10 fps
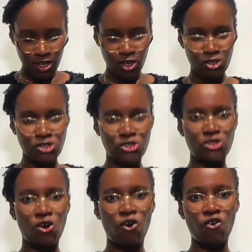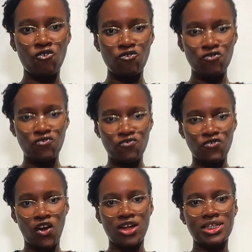you could just go
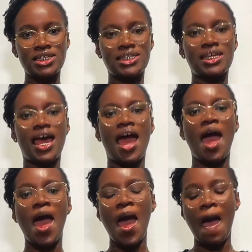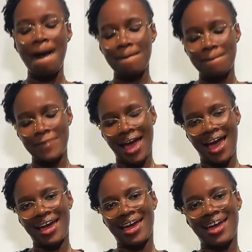front,
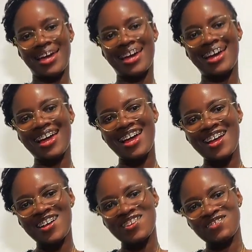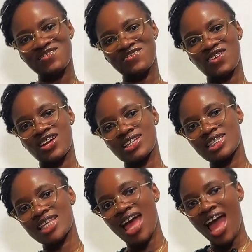back,
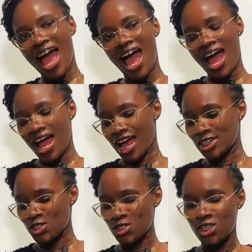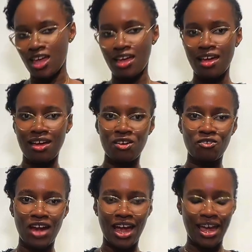front, and just
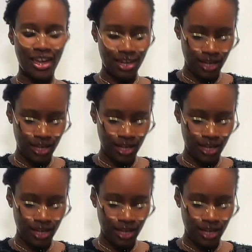grind.